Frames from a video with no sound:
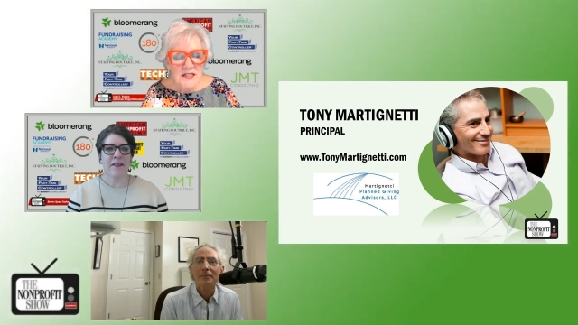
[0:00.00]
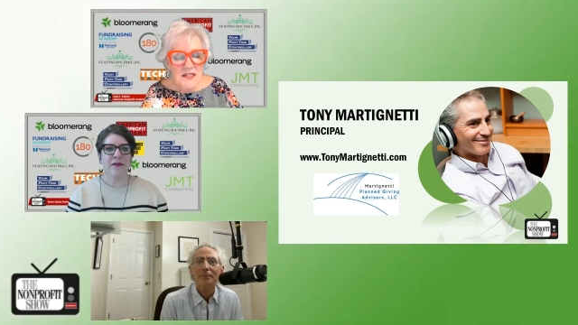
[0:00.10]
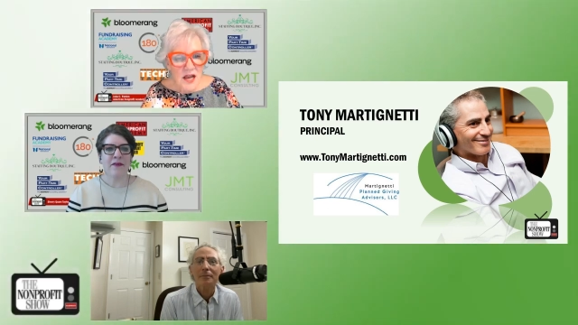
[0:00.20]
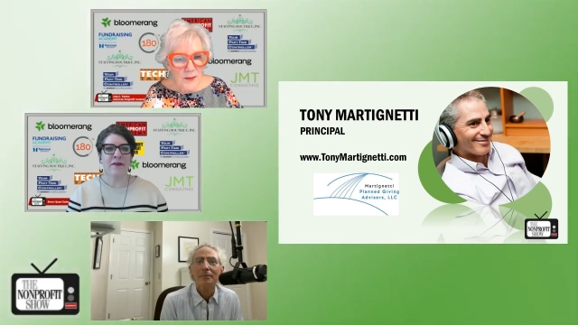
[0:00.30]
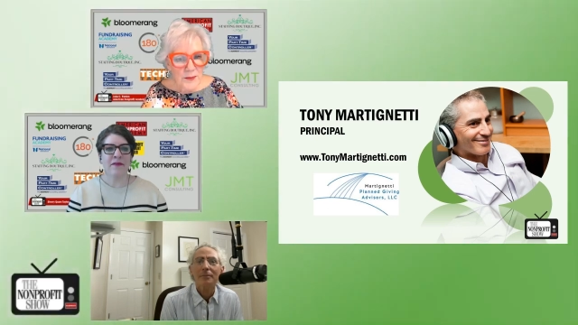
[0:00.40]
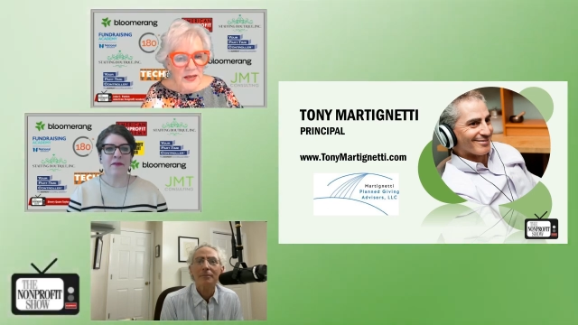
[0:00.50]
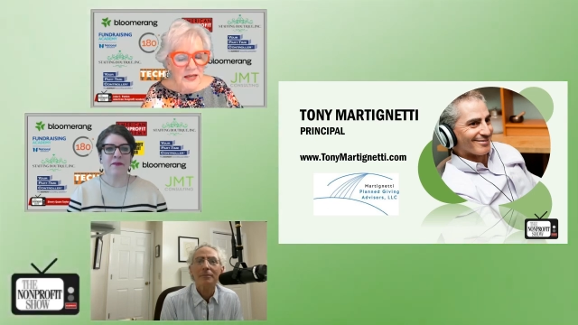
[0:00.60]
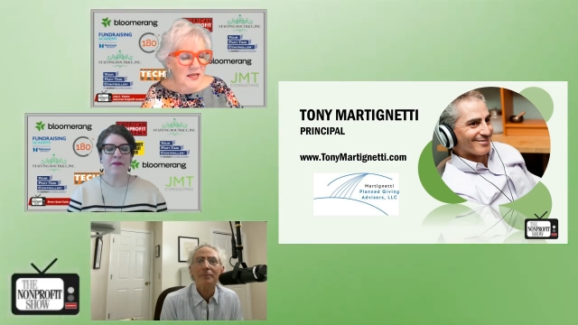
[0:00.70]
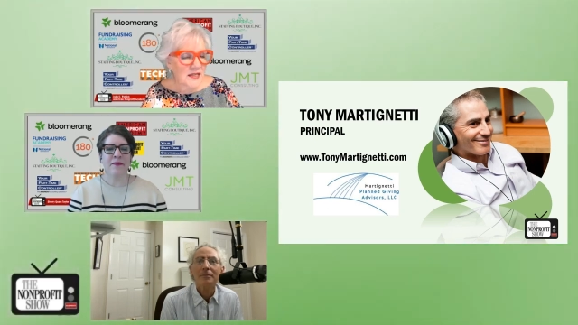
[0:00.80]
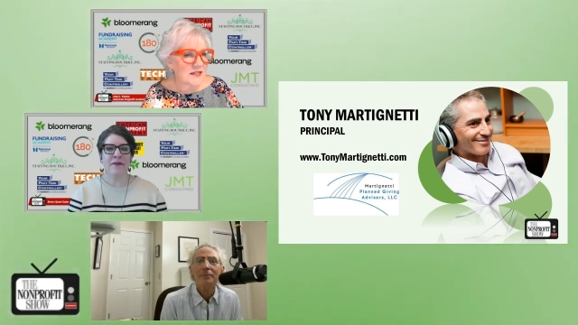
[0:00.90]

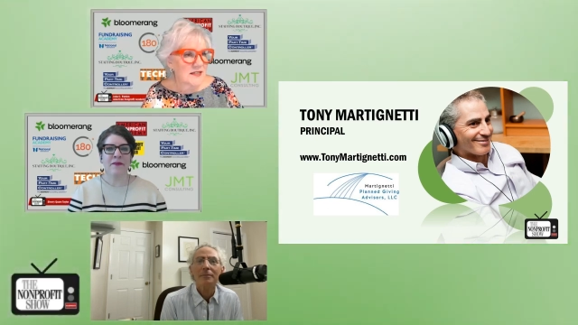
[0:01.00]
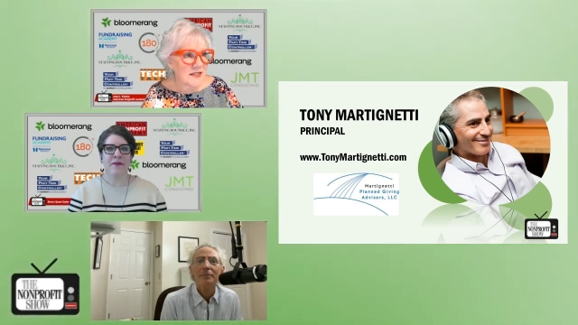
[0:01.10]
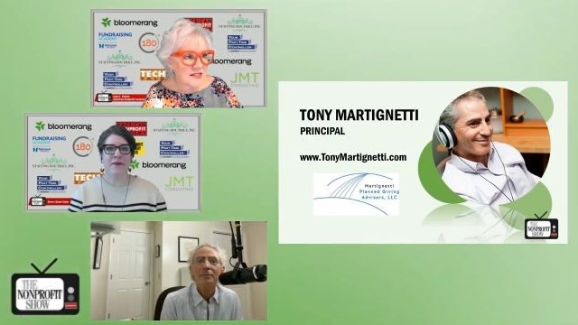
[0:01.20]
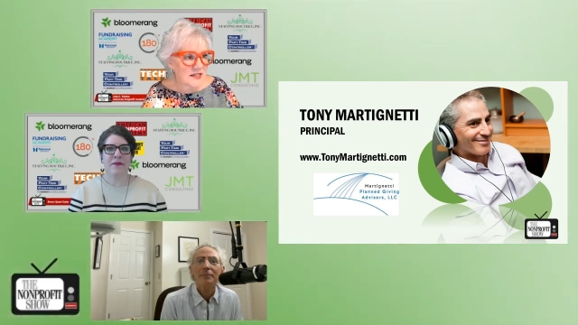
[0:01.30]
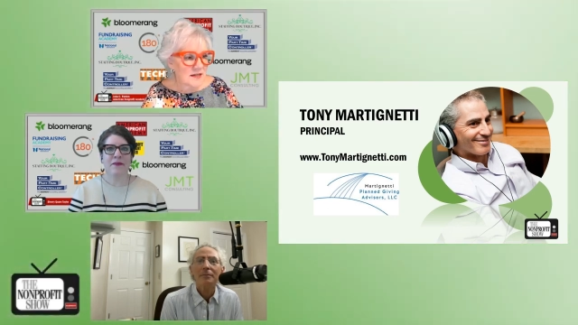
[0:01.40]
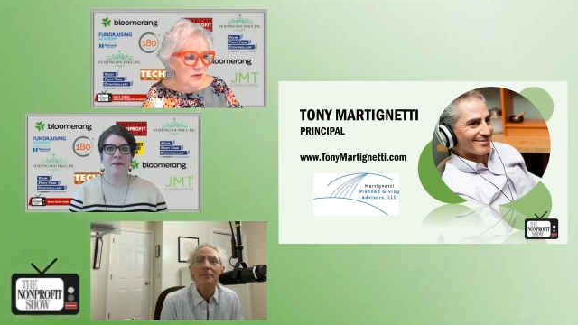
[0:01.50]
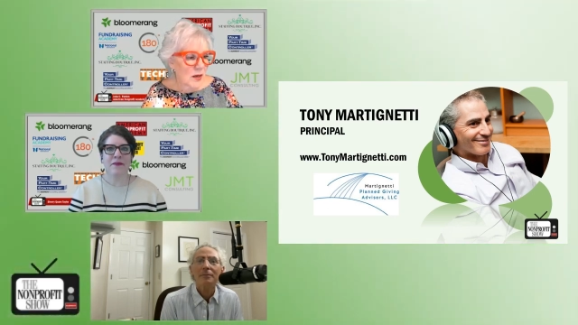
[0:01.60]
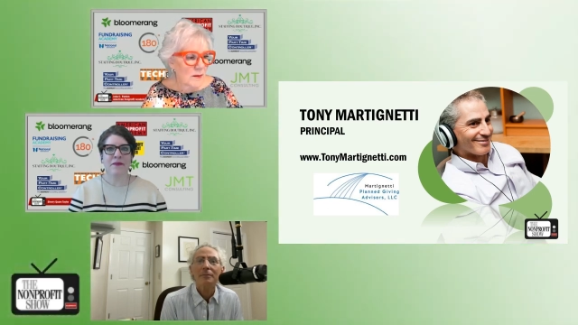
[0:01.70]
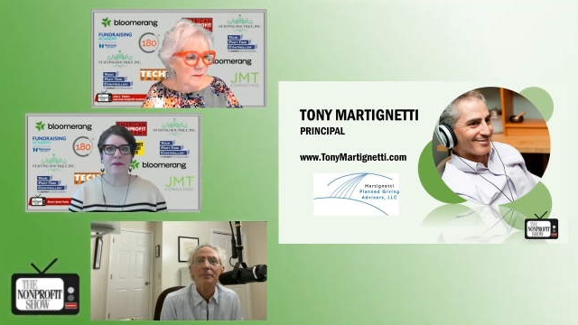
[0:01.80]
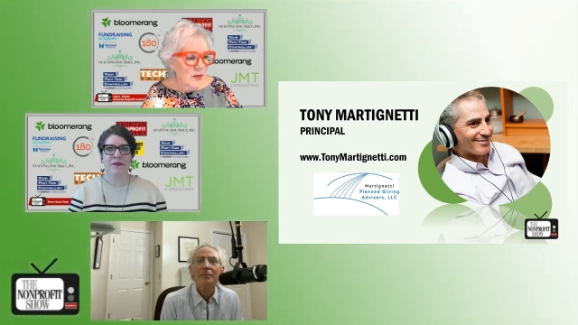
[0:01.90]
Speaker 1: topic and such a
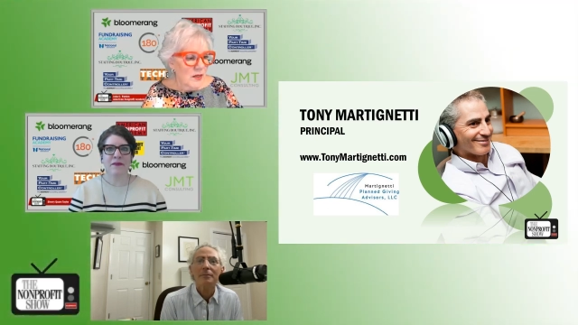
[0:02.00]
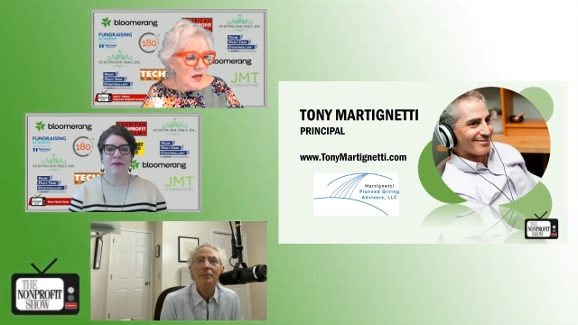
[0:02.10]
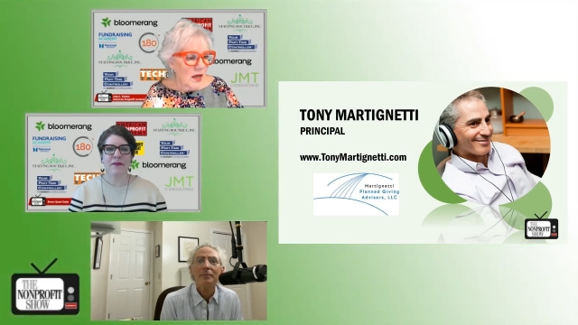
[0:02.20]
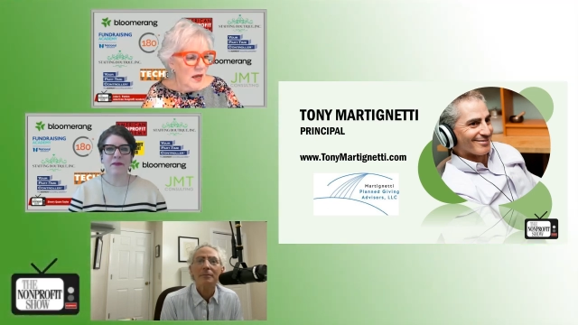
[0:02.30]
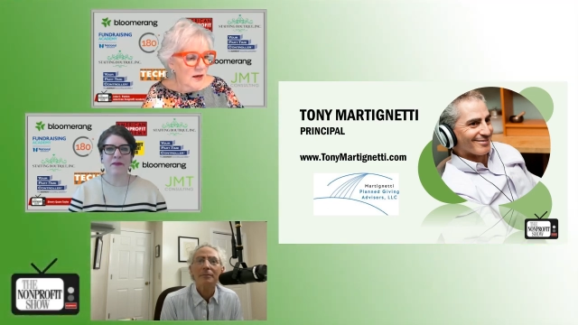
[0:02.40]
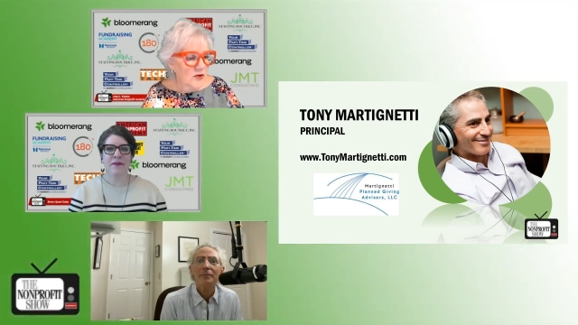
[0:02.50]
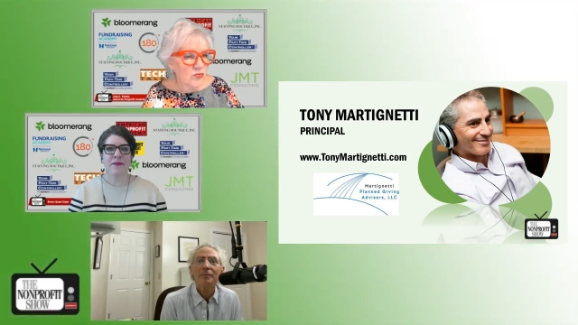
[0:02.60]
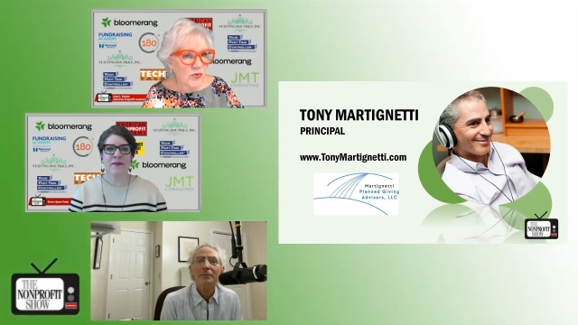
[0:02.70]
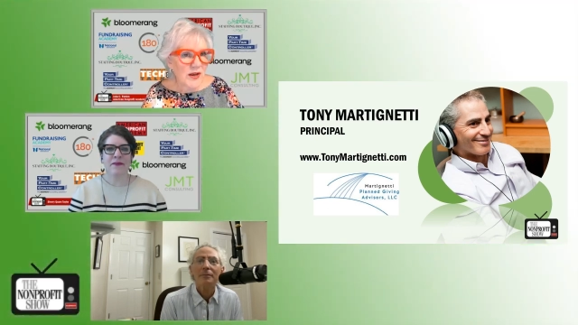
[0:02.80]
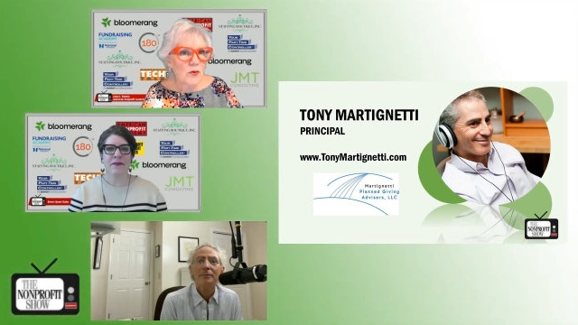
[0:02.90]
um, a
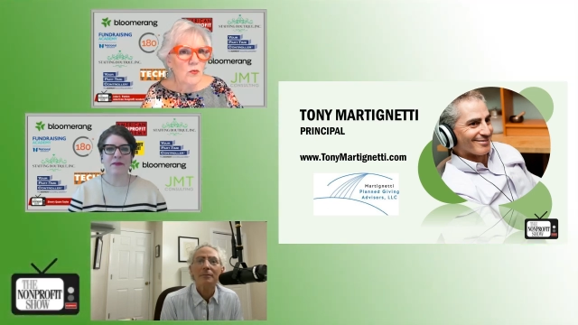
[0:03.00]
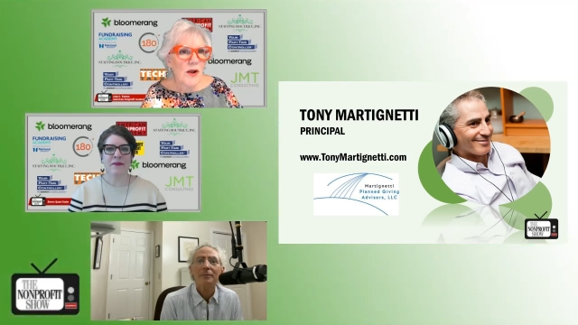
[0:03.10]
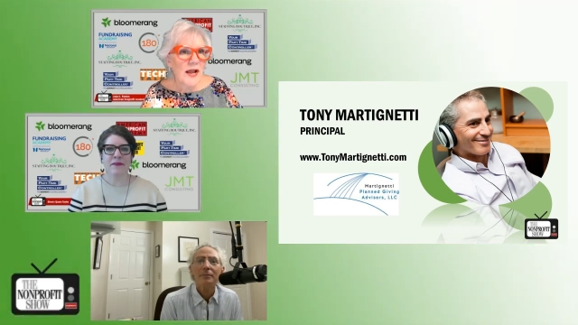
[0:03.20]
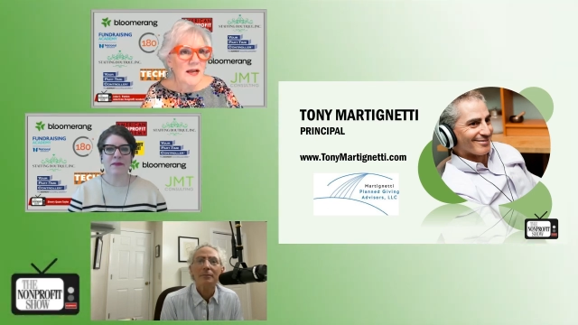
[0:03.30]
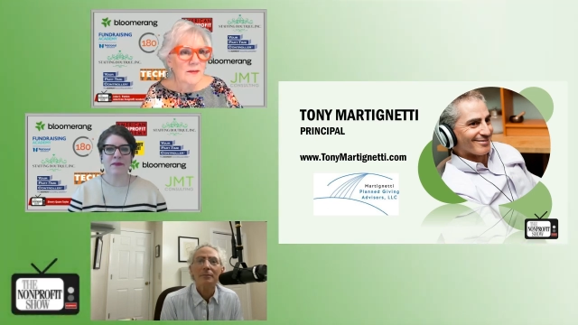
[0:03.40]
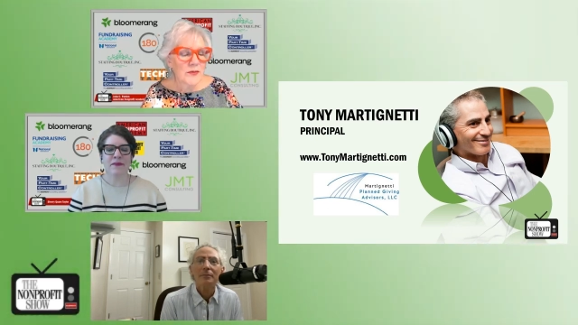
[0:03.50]
great way.